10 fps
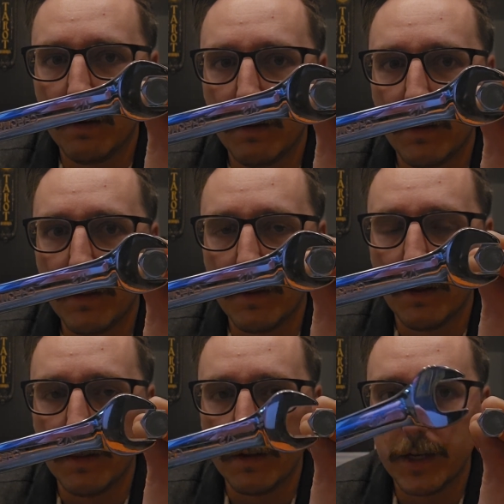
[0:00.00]

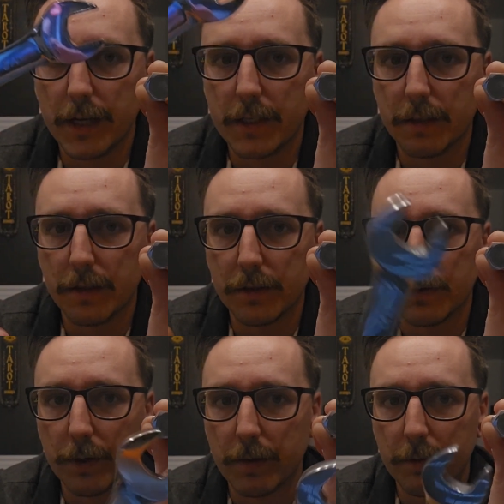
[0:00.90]
The next
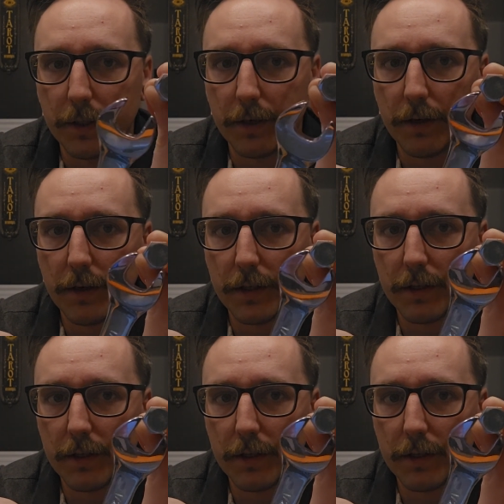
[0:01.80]
closest way to put it on is